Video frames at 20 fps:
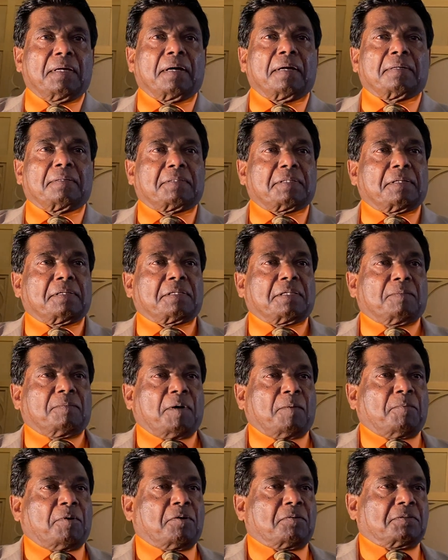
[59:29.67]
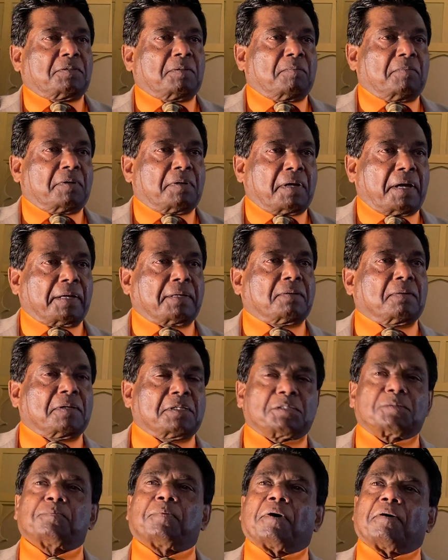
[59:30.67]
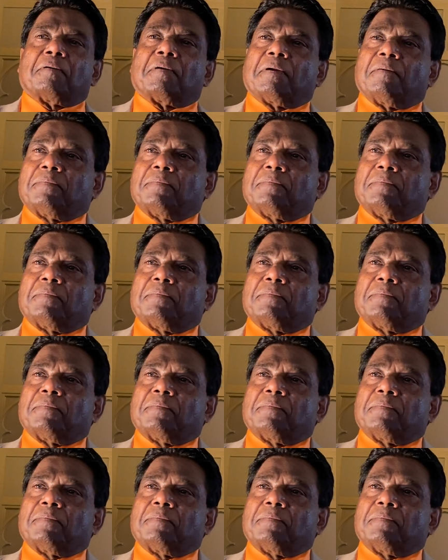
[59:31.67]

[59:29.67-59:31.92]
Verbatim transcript: and tell them about the miraculous power